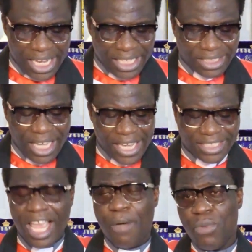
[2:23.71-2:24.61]
It
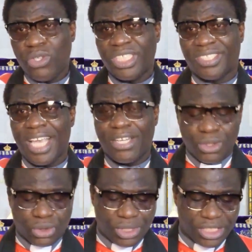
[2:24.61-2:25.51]
says, And Moses said
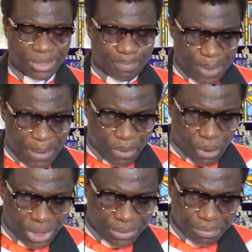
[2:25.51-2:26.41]
unto this
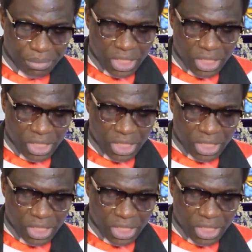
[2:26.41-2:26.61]
people,